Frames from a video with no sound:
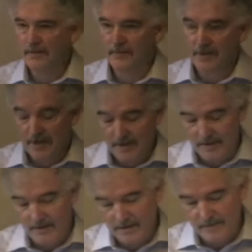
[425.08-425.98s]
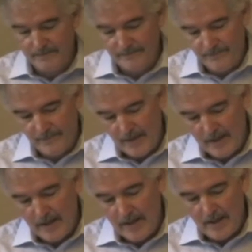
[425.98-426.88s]
different settings.
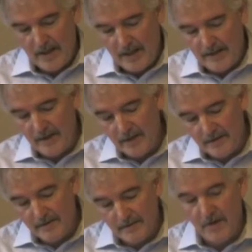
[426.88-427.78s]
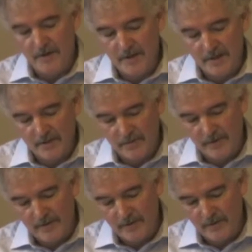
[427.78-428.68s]
And the other contextual
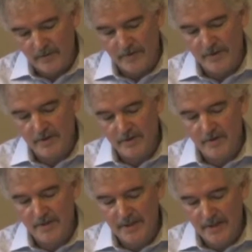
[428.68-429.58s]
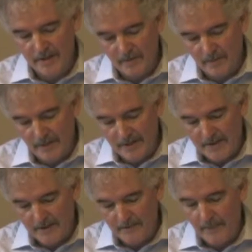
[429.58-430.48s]
theme I thought was translational
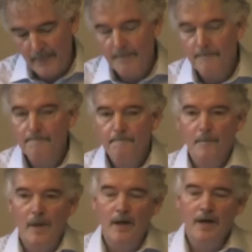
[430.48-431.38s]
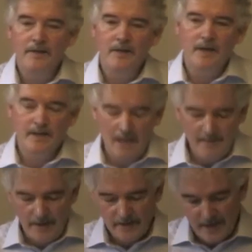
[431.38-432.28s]
medicine, and it
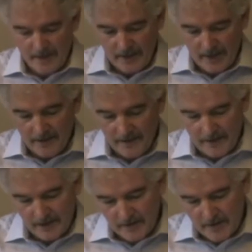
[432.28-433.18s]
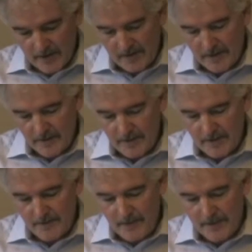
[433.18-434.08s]
came out time and again. I think that translational
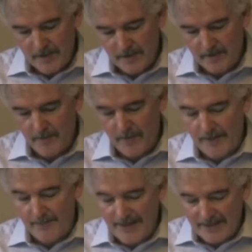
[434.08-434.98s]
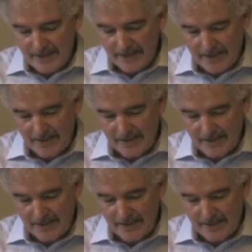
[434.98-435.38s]
medicine is best seen as a pragmatic